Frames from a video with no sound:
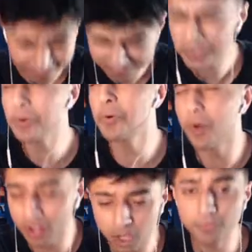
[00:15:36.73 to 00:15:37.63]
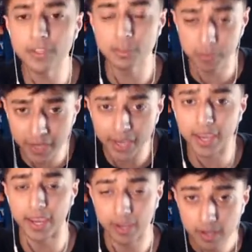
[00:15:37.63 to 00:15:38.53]
Oh, I love this bit.
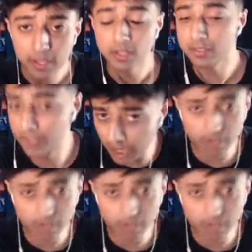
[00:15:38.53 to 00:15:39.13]
This